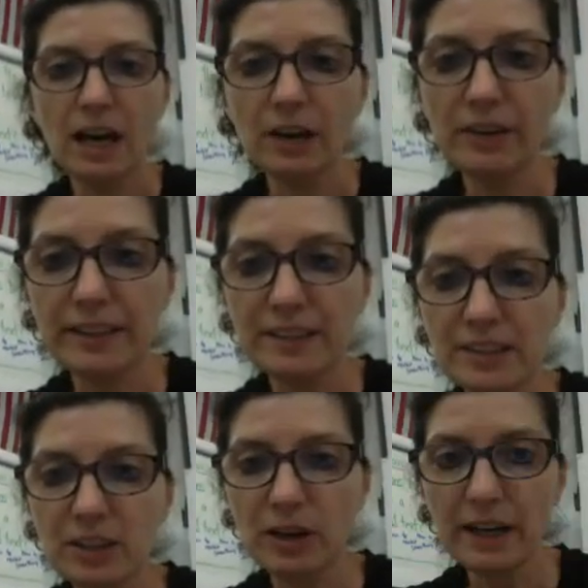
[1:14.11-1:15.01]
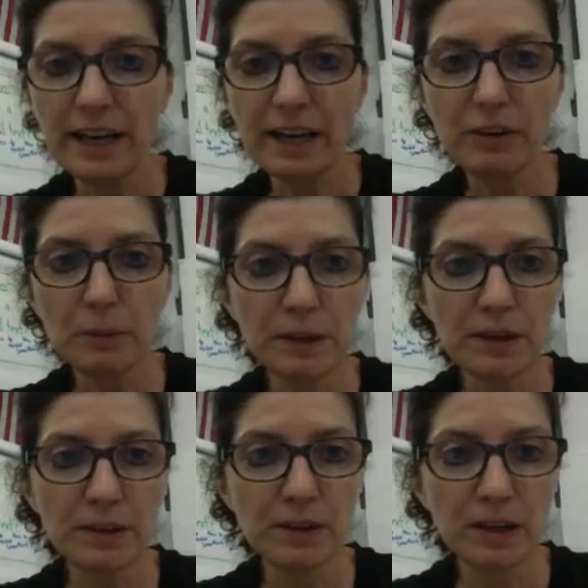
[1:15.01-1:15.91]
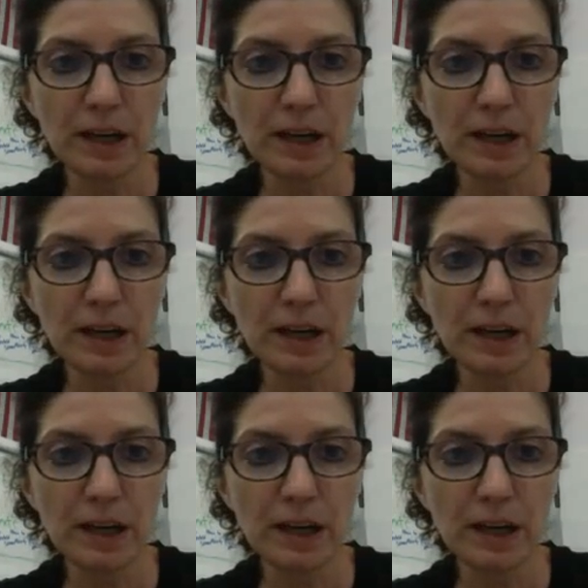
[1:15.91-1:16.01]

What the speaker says: All right, so I have up here